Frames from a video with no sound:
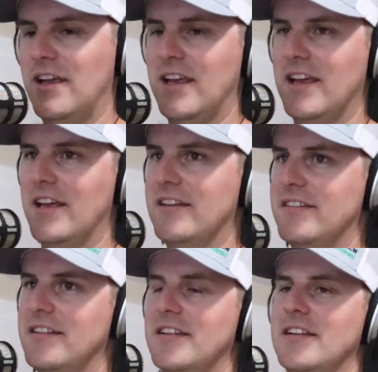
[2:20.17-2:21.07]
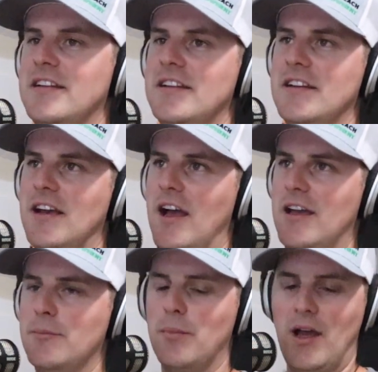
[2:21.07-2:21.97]
And
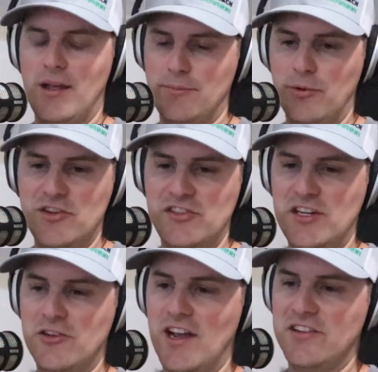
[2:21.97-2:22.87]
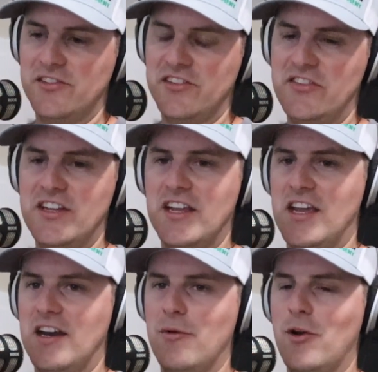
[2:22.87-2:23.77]
I appreciate you guys listening,
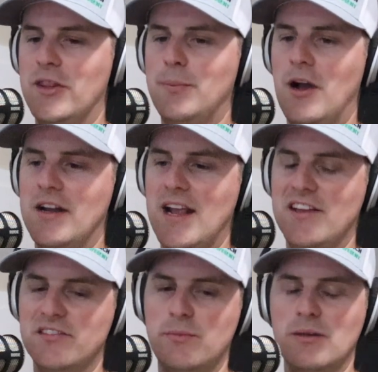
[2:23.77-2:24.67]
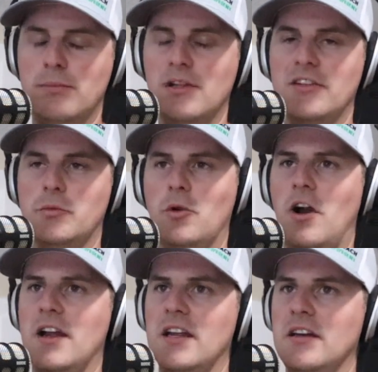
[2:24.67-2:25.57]
and I want the podcast to be a place where
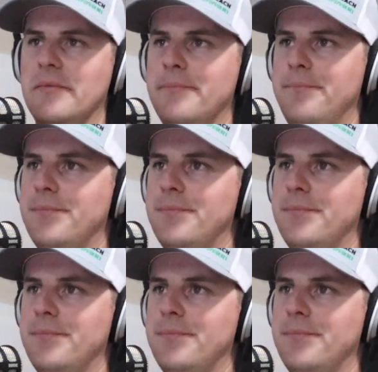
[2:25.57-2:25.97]
I can